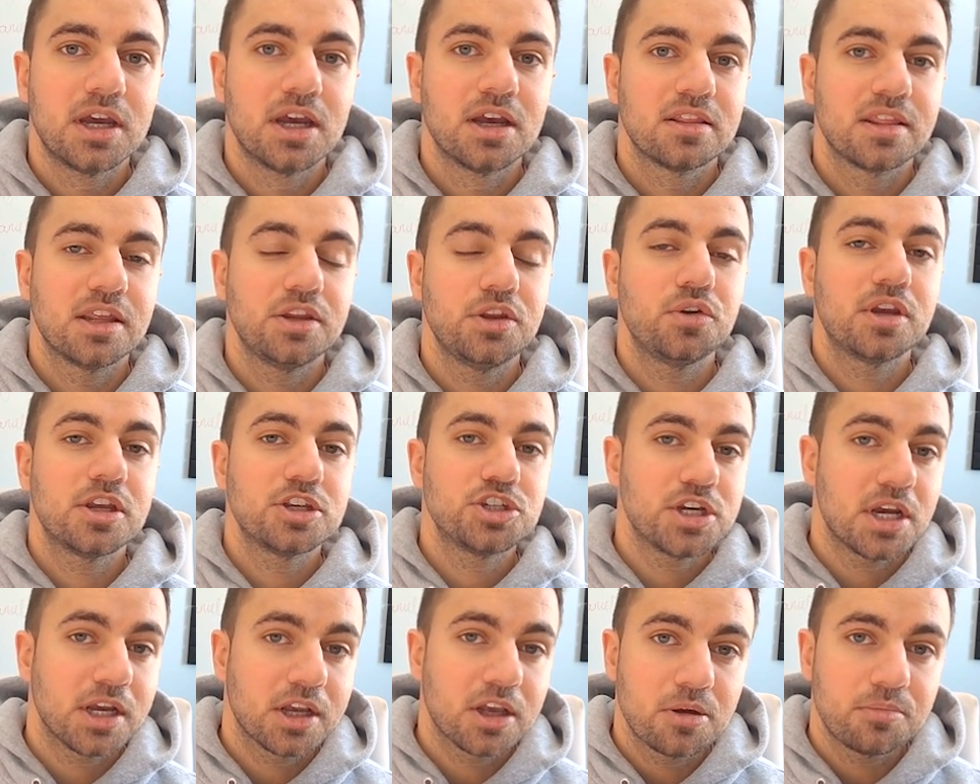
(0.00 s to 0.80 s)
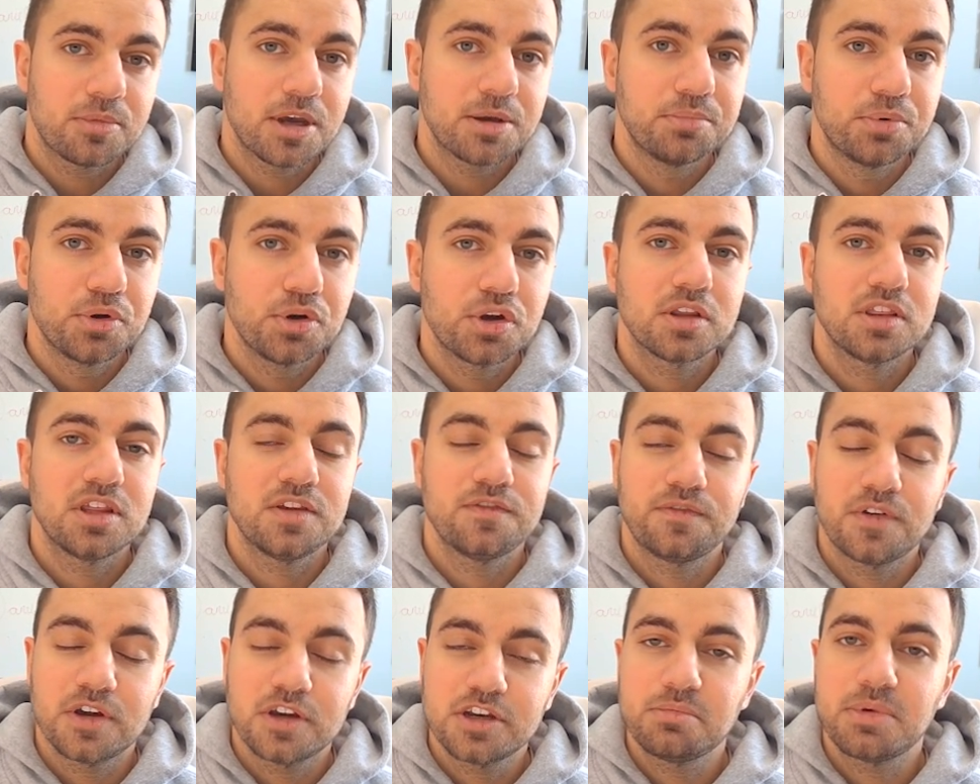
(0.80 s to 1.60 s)
then you can check out my book, The
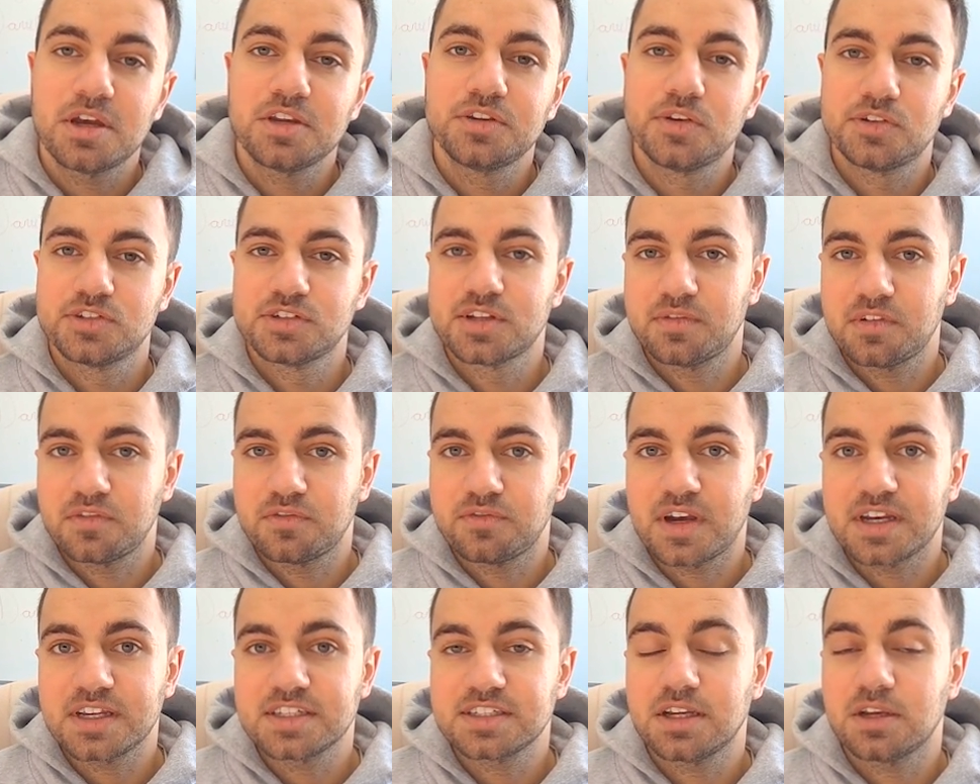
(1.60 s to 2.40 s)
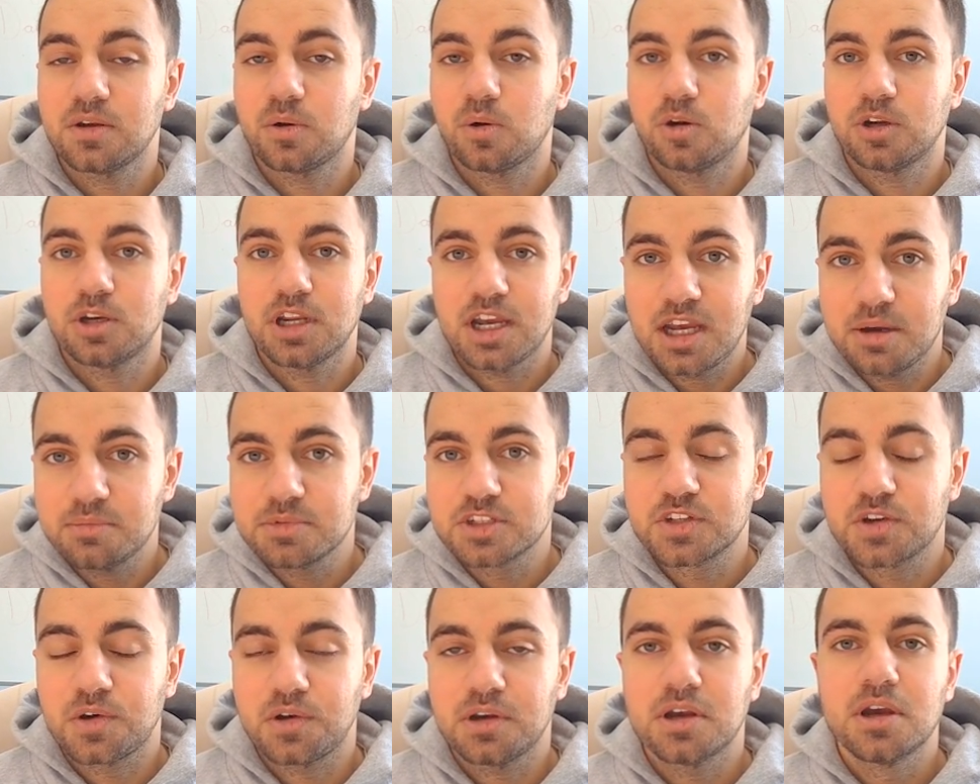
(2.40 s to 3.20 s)
Fundamentals of Investing, on
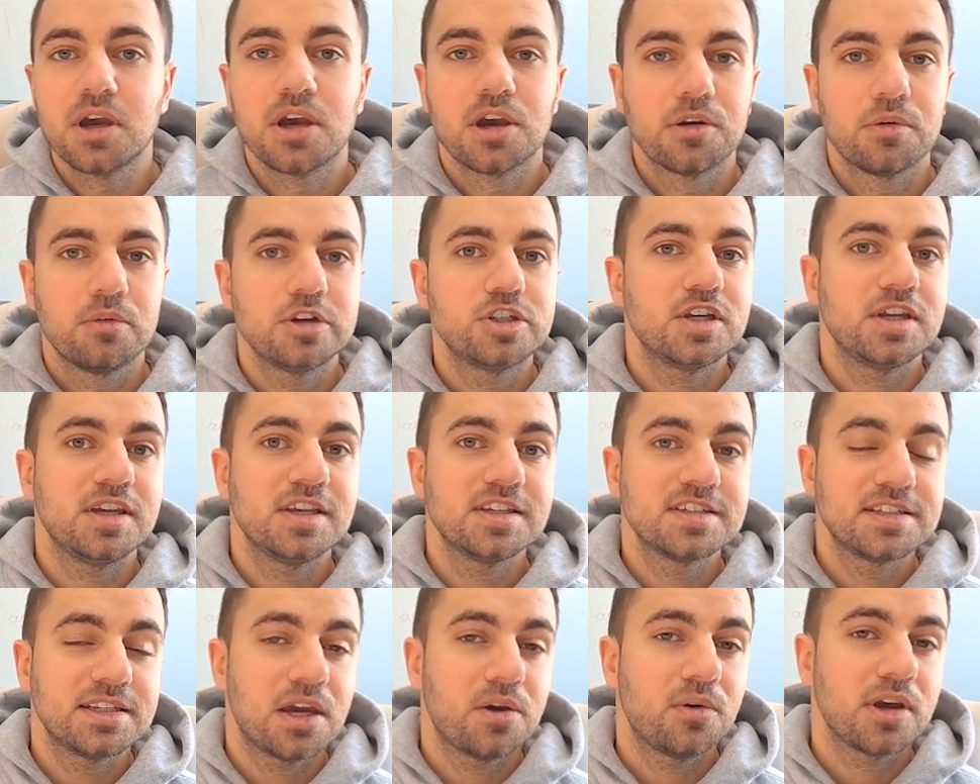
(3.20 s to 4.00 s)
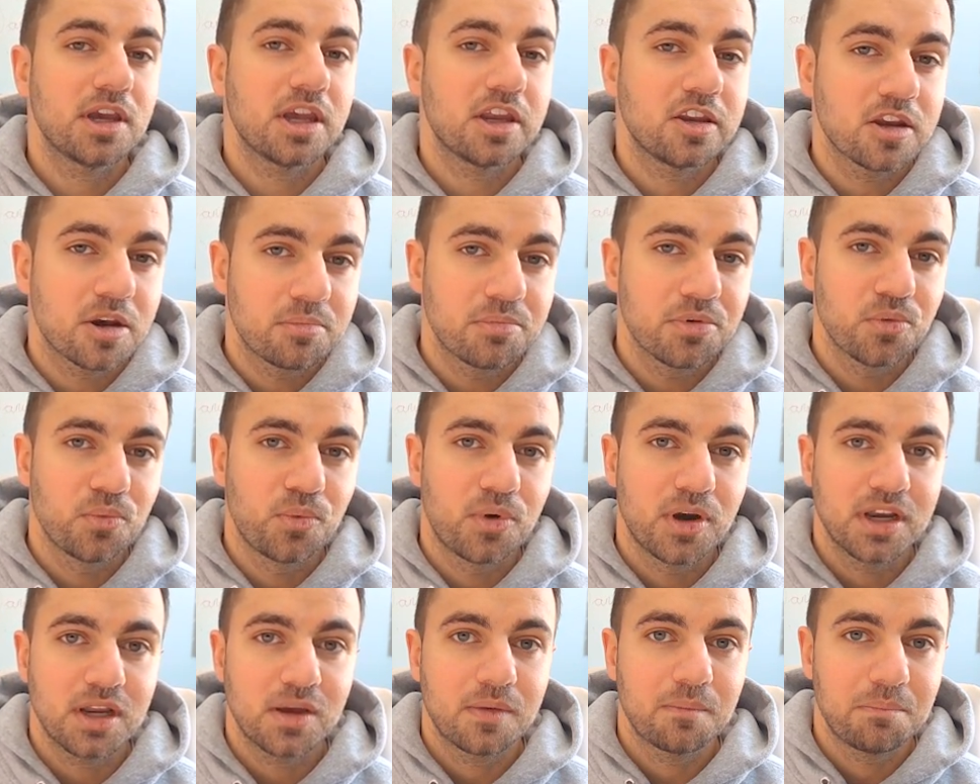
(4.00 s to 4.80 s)
Amazon, which is now a
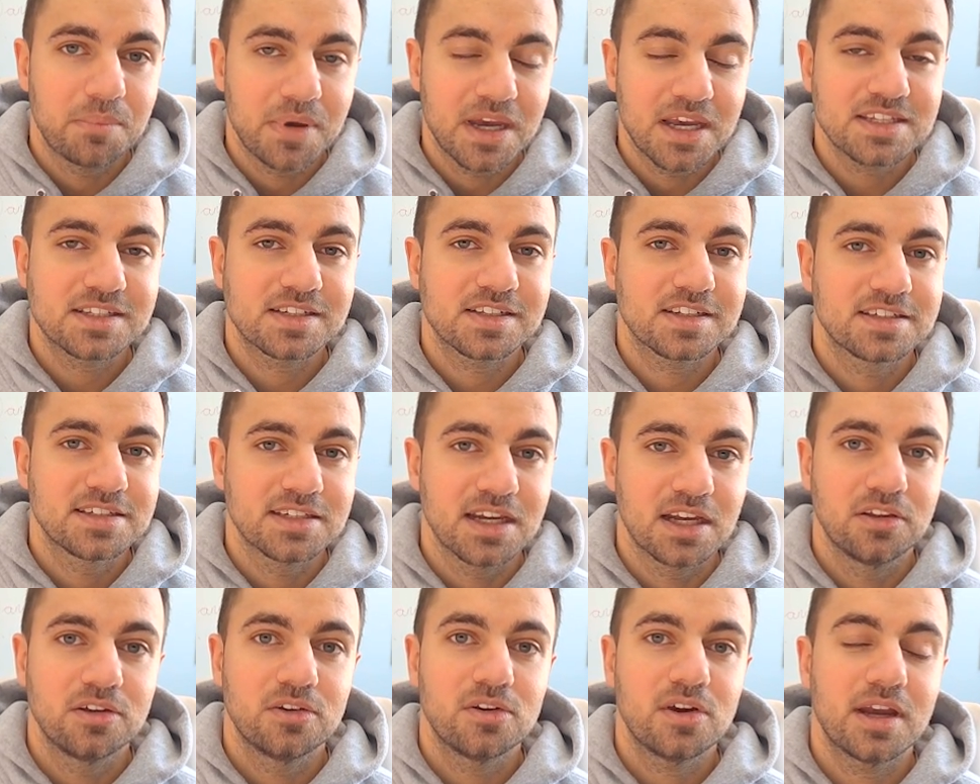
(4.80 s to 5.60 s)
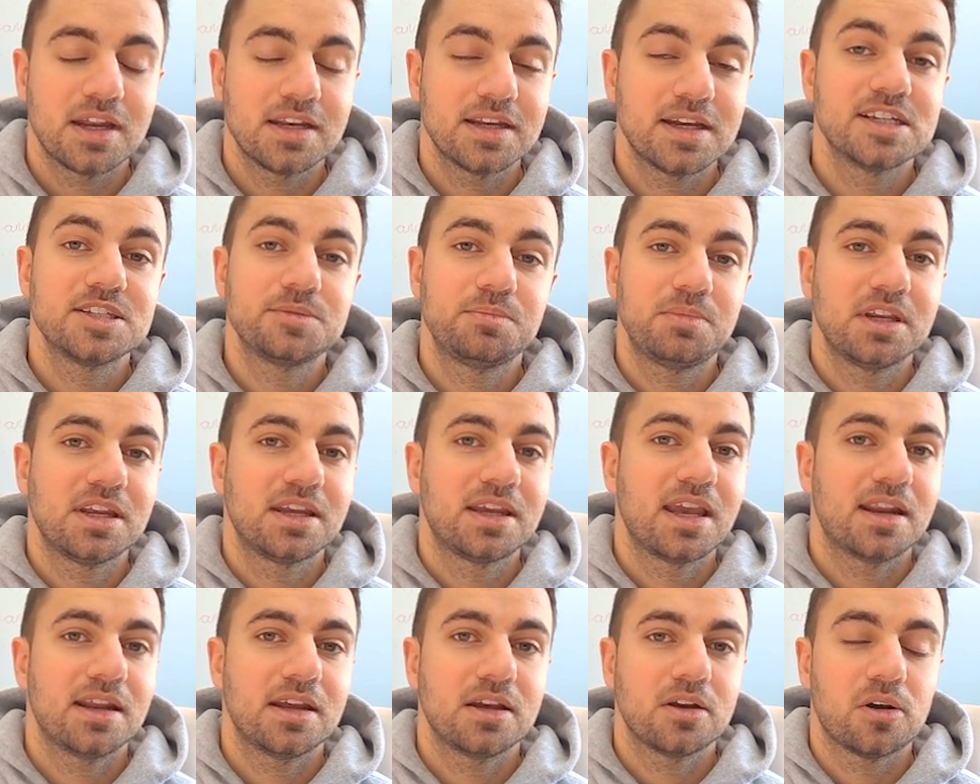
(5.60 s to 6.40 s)
#1 bestseller and has been
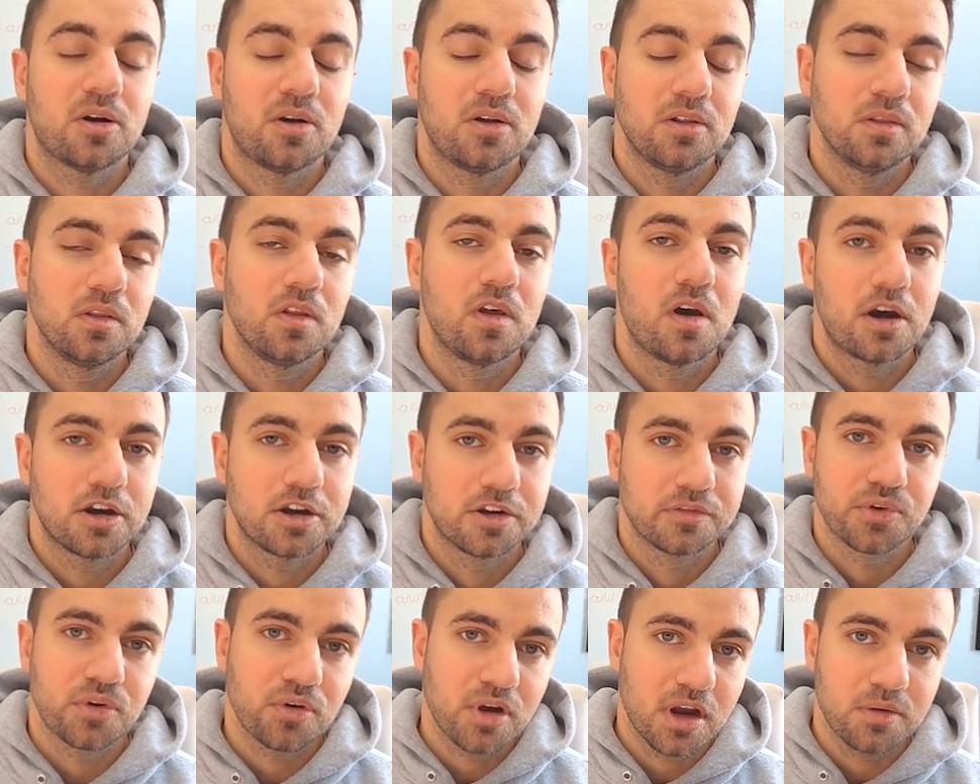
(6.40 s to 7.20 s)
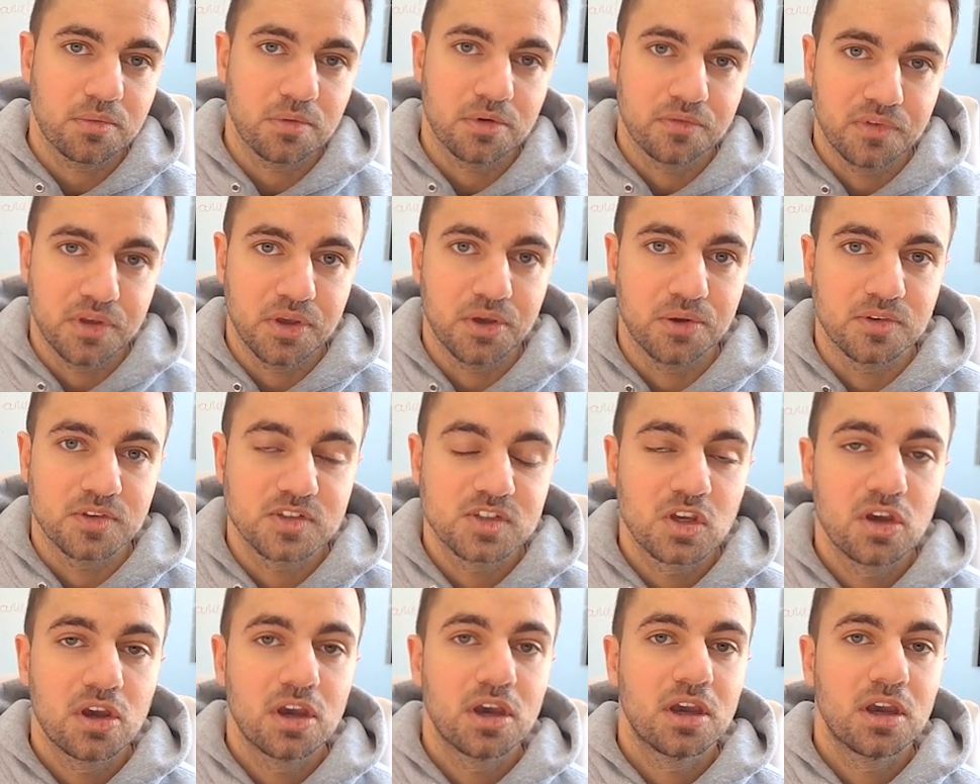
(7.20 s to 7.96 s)
getting a lot of great reviews.